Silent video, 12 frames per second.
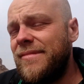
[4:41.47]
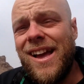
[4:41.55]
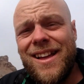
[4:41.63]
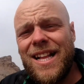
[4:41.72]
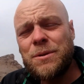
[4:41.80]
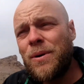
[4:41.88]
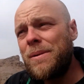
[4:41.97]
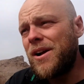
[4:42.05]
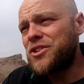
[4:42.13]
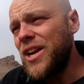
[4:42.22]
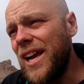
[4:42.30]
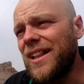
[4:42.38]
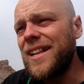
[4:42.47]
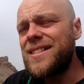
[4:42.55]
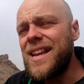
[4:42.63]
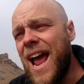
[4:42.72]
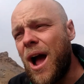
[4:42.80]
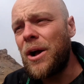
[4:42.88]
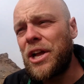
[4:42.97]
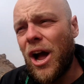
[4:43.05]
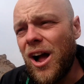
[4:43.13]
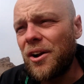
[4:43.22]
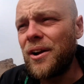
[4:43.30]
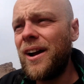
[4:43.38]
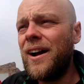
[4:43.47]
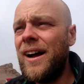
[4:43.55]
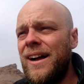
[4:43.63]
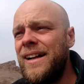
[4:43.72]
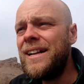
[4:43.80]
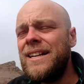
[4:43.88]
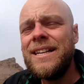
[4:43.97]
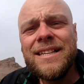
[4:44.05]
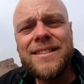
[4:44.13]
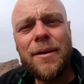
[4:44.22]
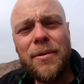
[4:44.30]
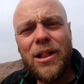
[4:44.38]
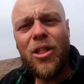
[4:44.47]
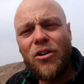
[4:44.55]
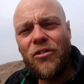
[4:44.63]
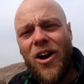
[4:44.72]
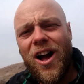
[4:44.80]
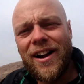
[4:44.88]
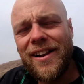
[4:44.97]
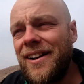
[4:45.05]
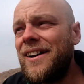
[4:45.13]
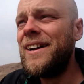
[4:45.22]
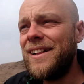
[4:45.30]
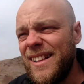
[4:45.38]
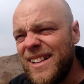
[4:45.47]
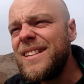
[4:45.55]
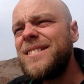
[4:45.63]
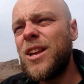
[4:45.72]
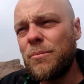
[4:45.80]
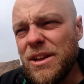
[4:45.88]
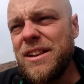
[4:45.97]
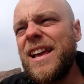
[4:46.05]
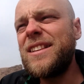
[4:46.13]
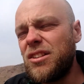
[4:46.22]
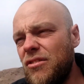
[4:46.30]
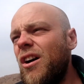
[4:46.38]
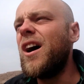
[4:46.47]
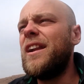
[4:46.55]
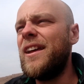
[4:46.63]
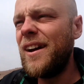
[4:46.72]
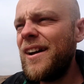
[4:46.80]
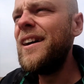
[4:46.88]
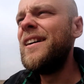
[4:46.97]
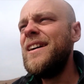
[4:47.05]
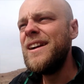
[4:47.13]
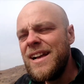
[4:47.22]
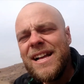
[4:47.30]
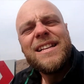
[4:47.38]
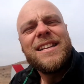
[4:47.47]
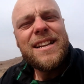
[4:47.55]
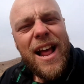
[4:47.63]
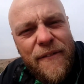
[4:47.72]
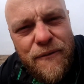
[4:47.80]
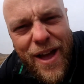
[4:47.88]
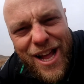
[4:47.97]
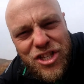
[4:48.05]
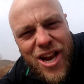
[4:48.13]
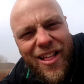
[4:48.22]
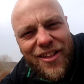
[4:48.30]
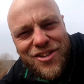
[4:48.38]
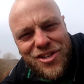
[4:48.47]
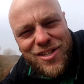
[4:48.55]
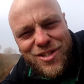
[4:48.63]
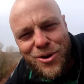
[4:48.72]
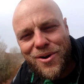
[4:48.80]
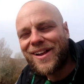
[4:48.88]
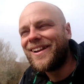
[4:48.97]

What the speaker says: Yeah, that's pretty much it. Let's see how I go. It's going to be a long ride. It's going to be a decent ride. Fair challenge. Let's do